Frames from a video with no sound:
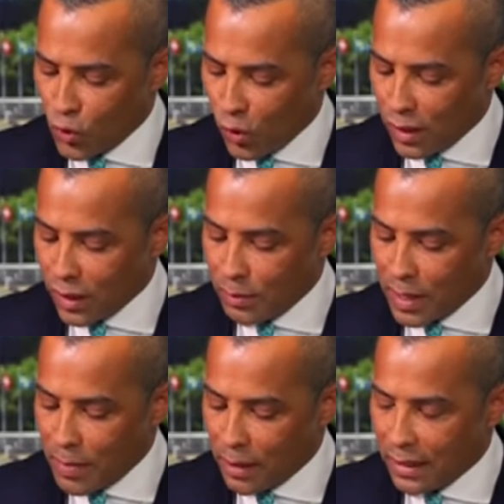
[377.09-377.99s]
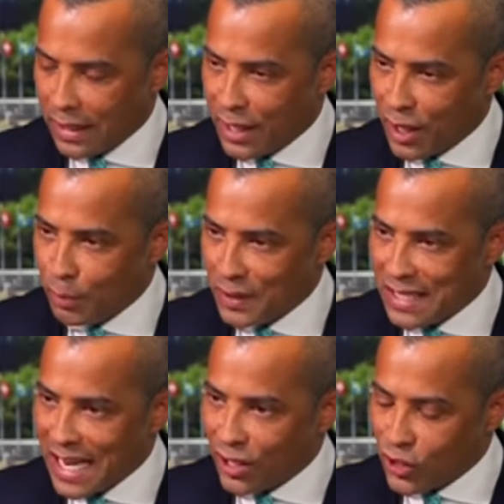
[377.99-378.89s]
Talk a little bit about the
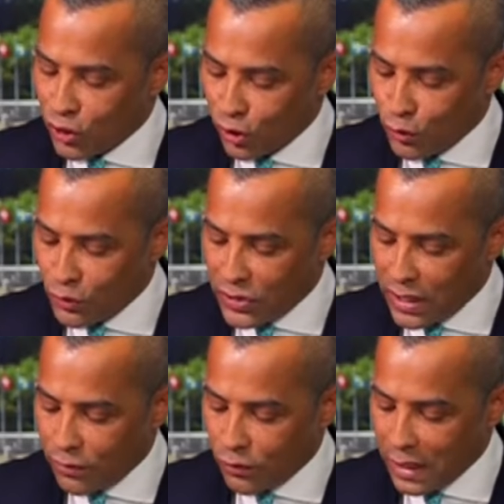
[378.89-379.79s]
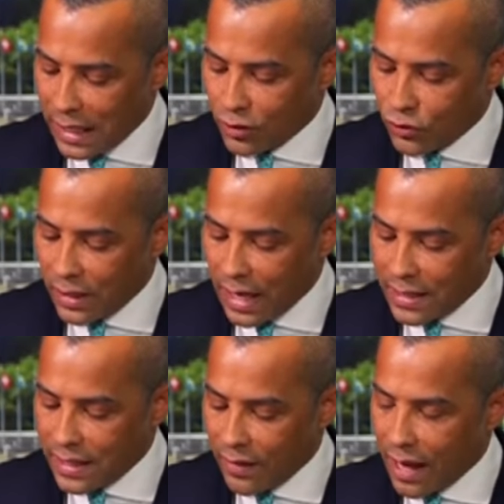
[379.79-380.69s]
potential you see for a country
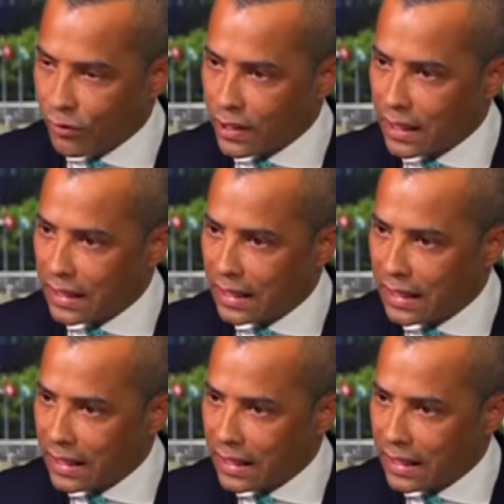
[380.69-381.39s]
like South Africa